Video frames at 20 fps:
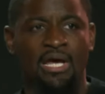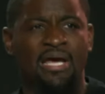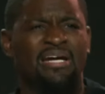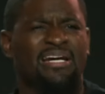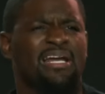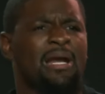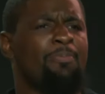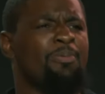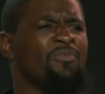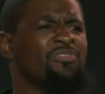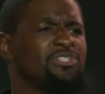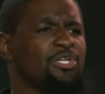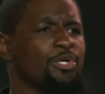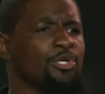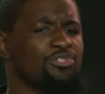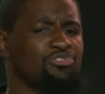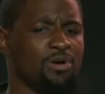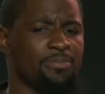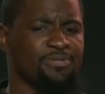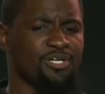Can I prove it to you
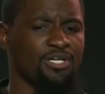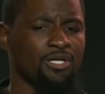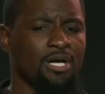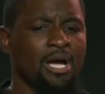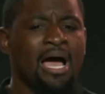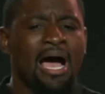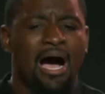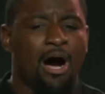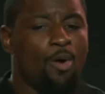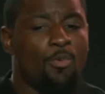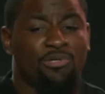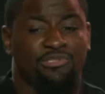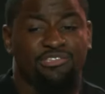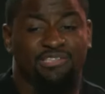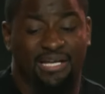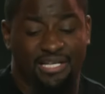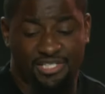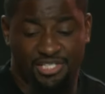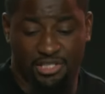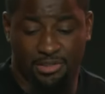in scripture? I don't want you to
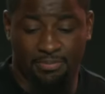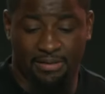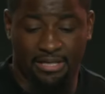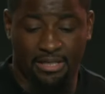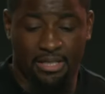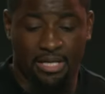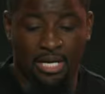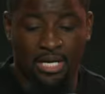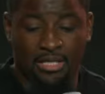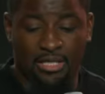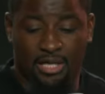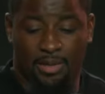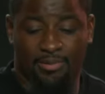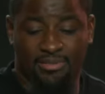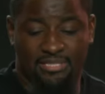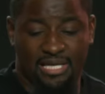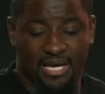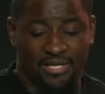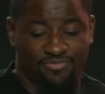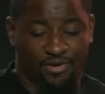think it's just me. Look at what
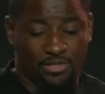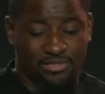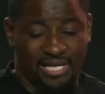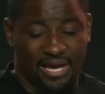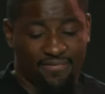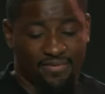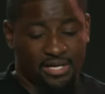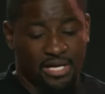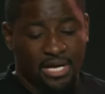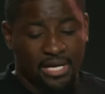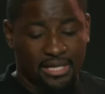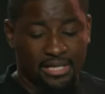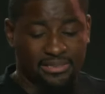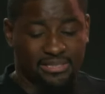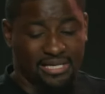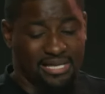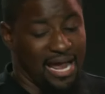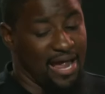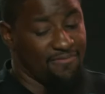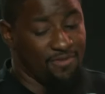it says, verse 7. He
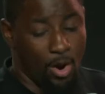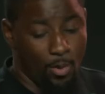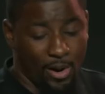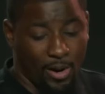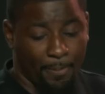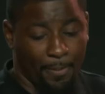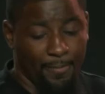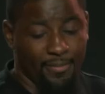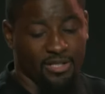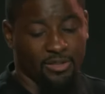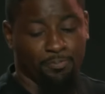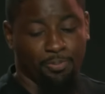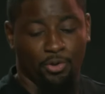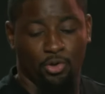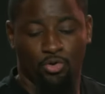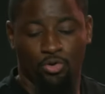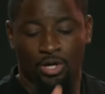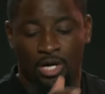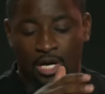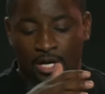says, I have no one to put me in the
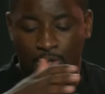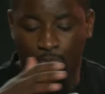pool.